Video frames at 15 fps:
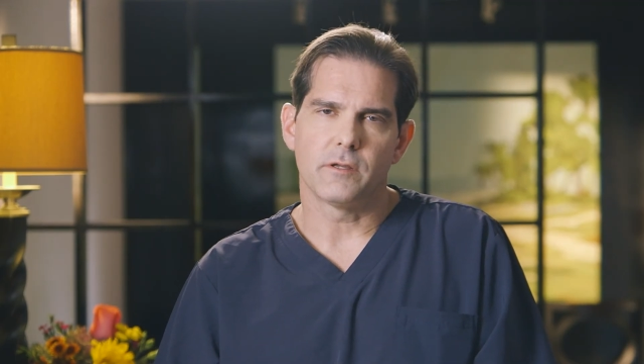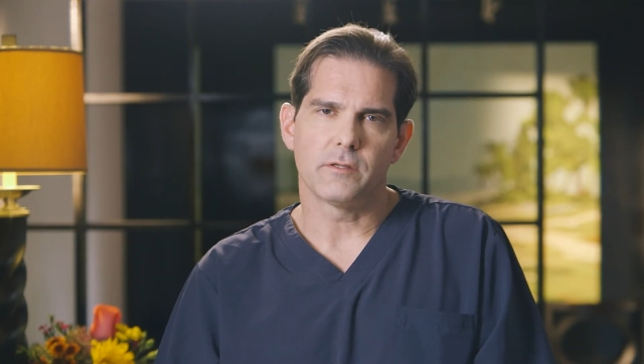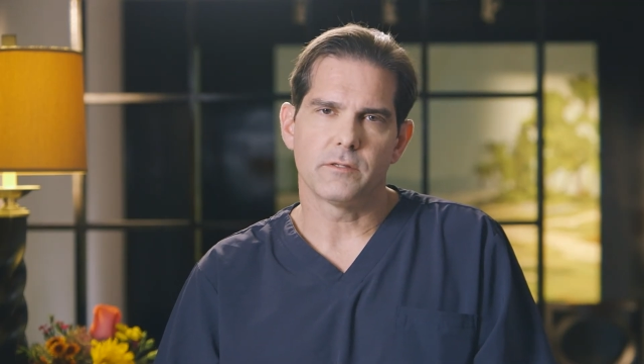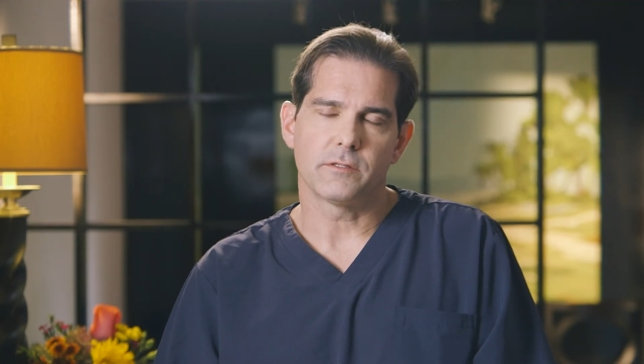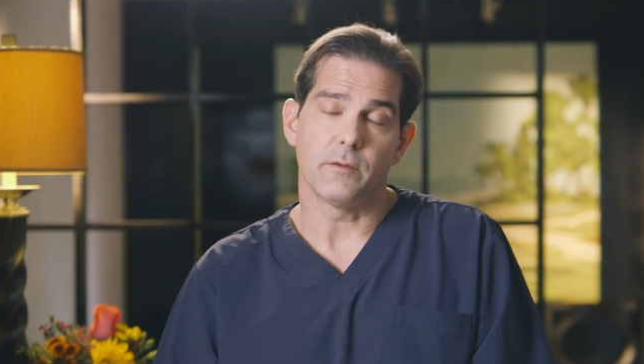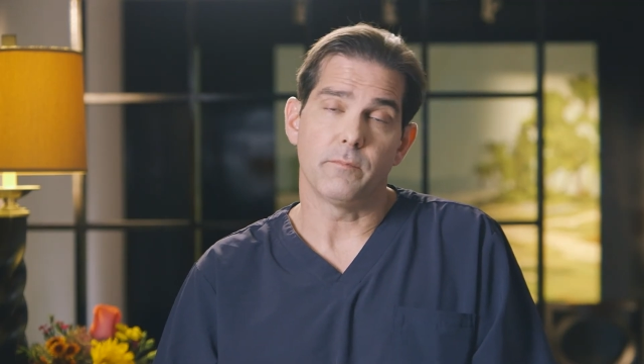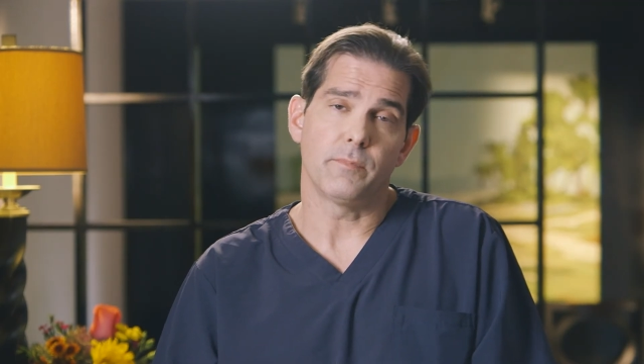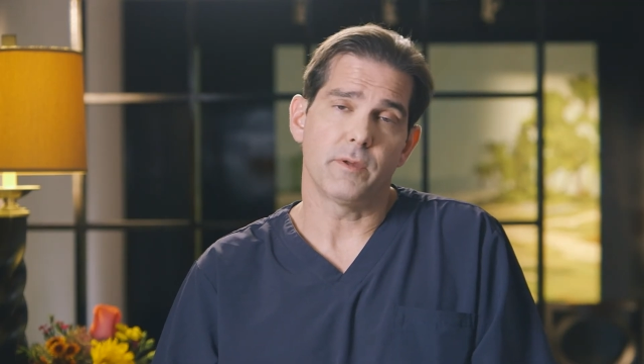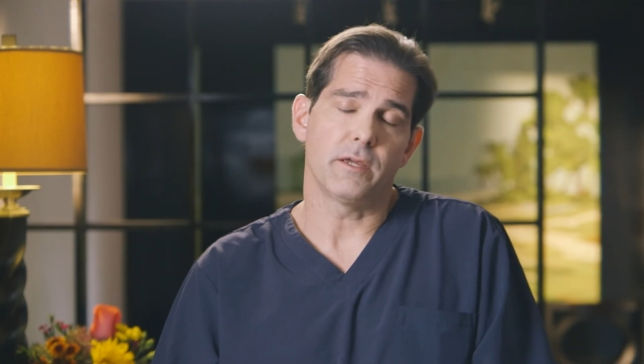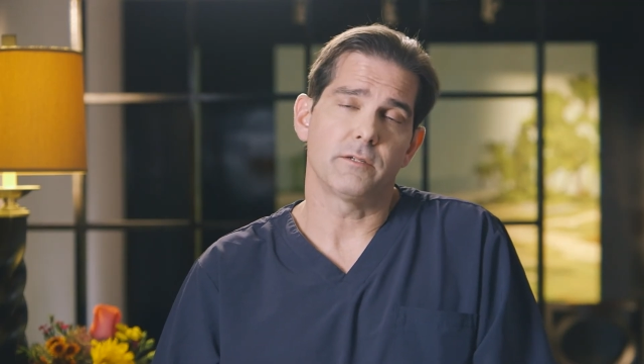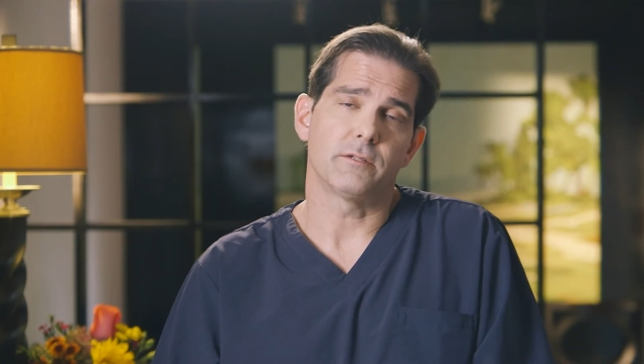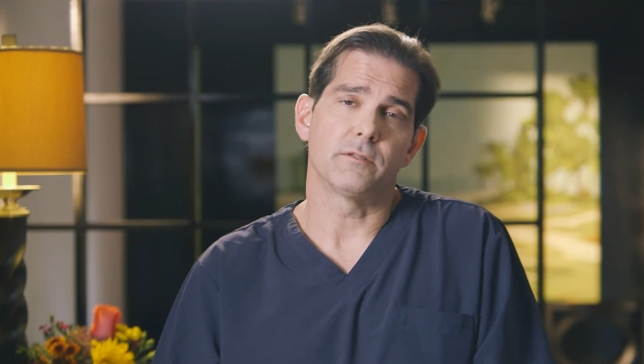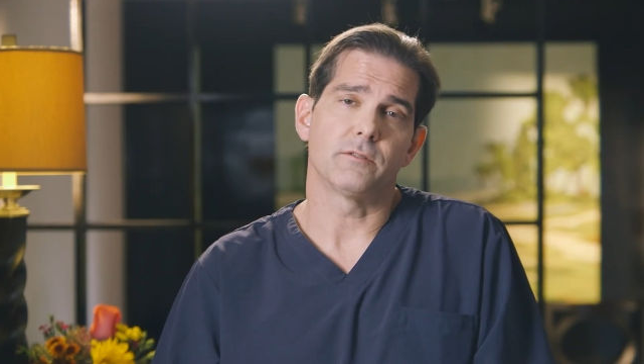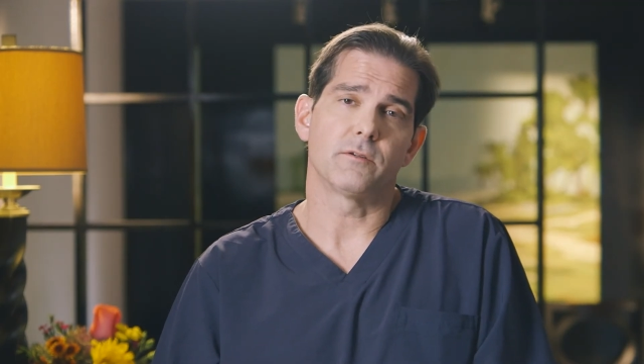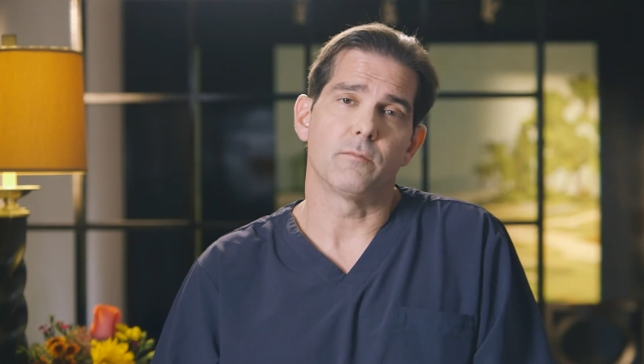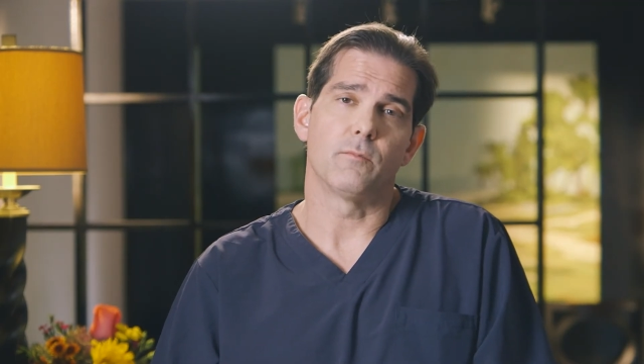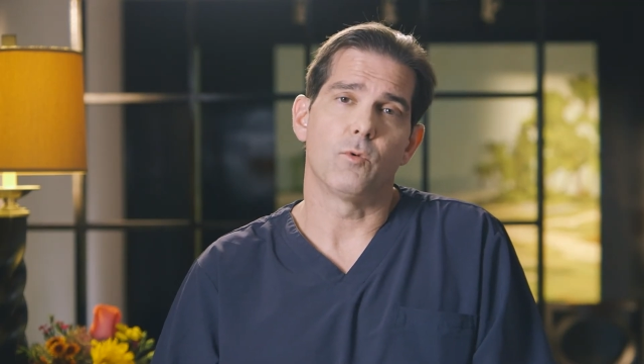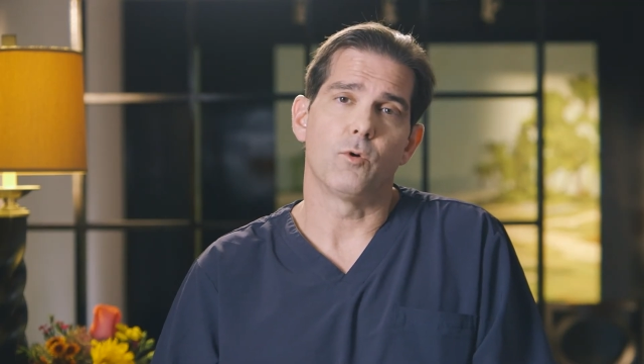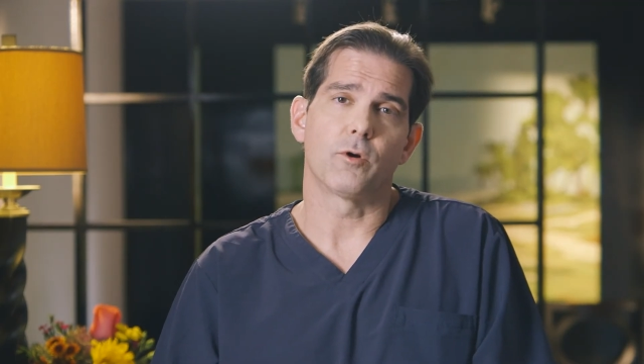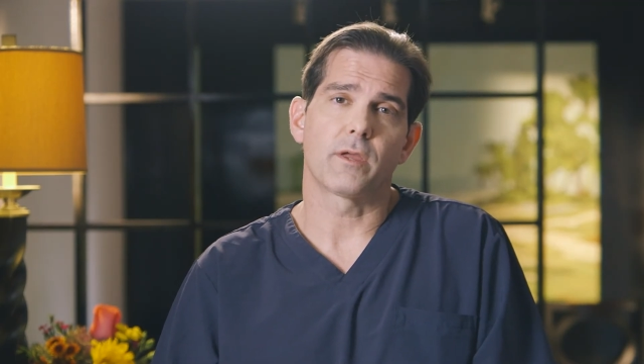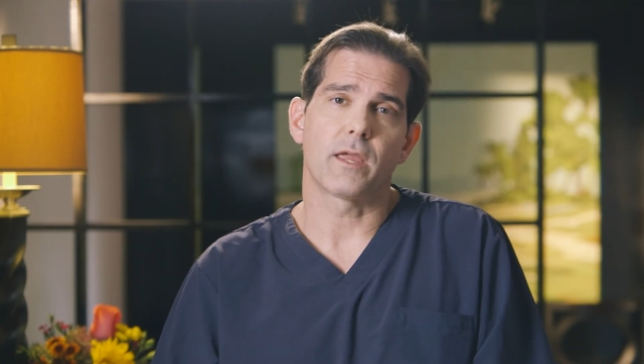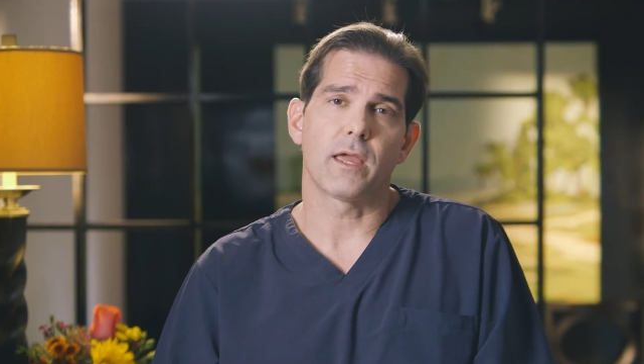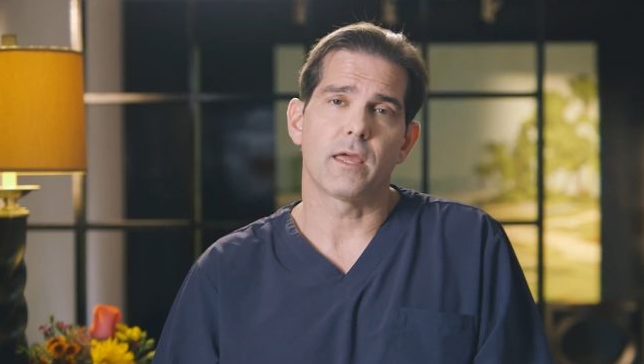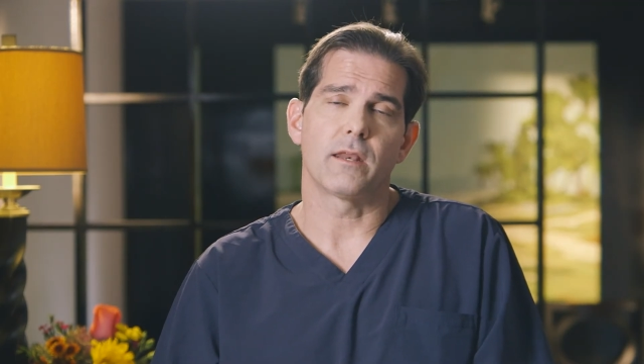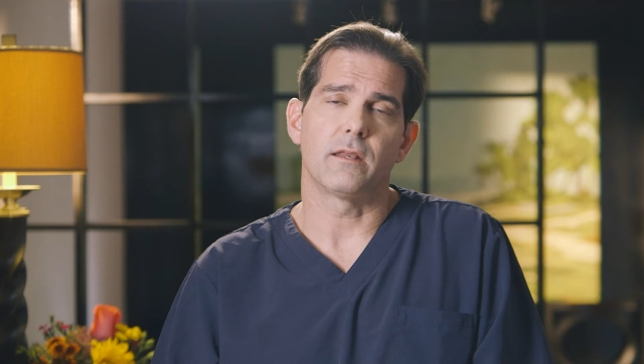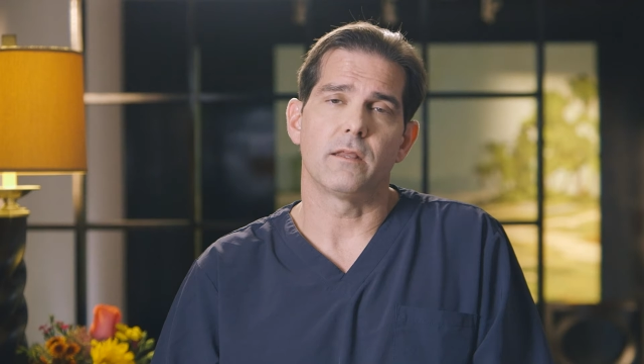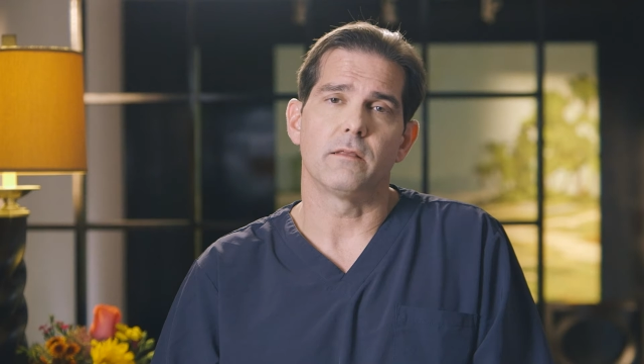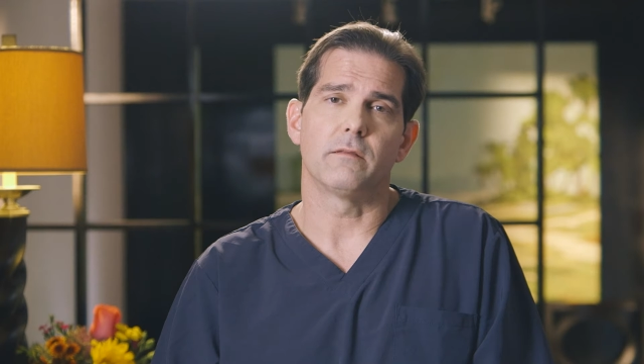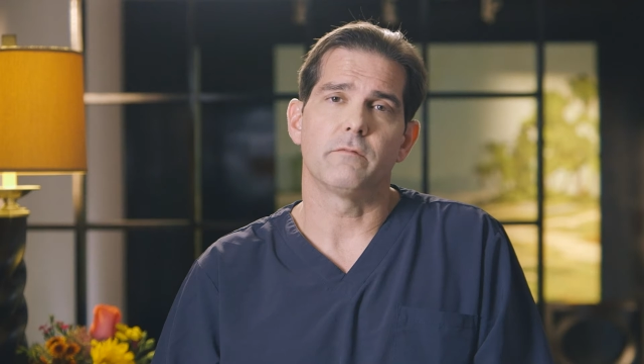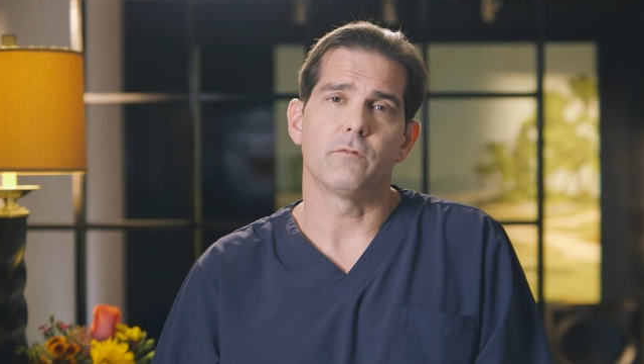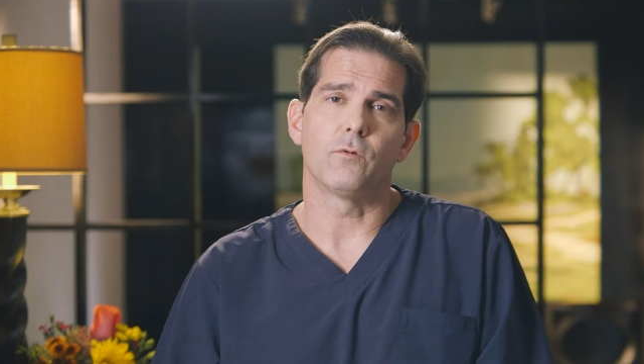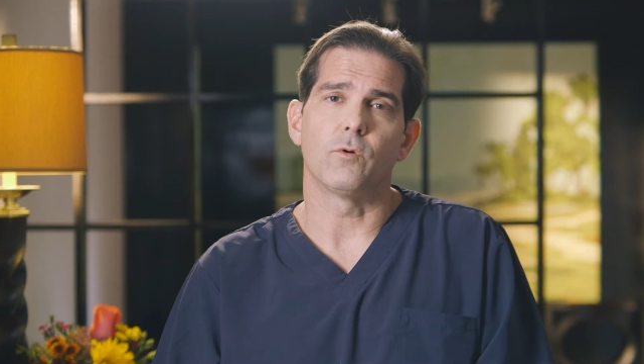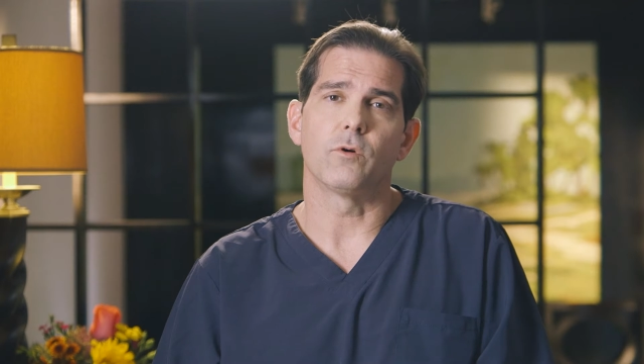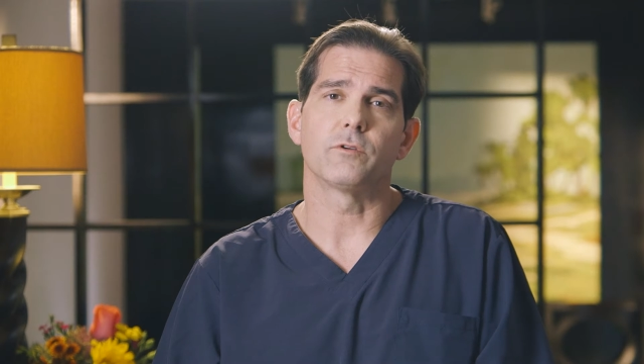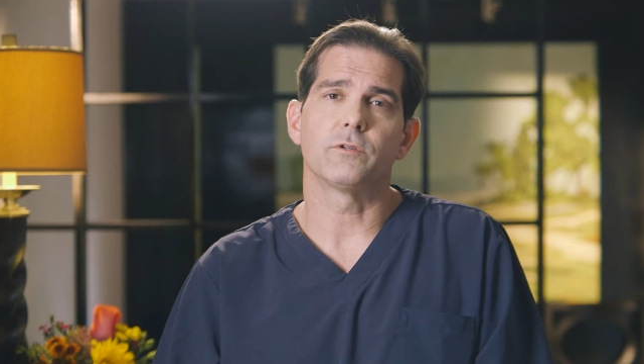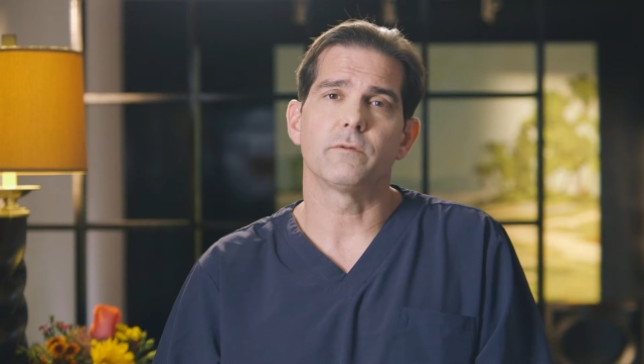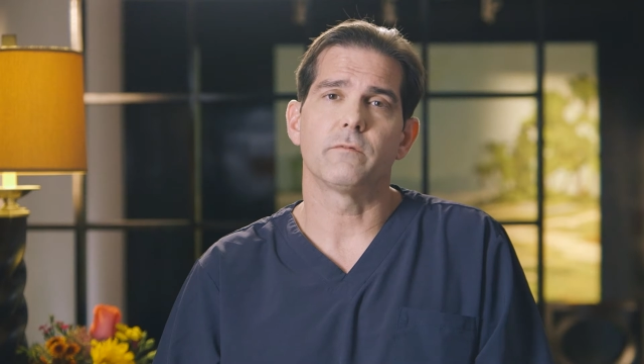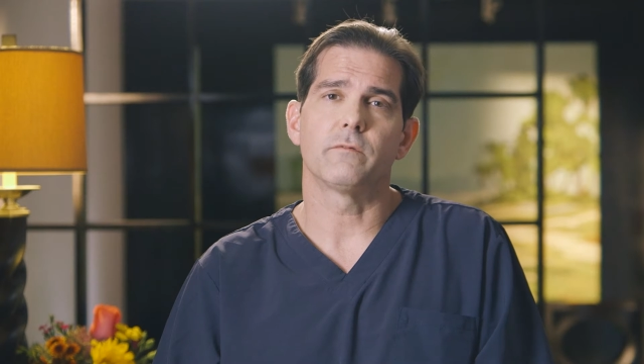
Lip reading: Some patients are more candidate for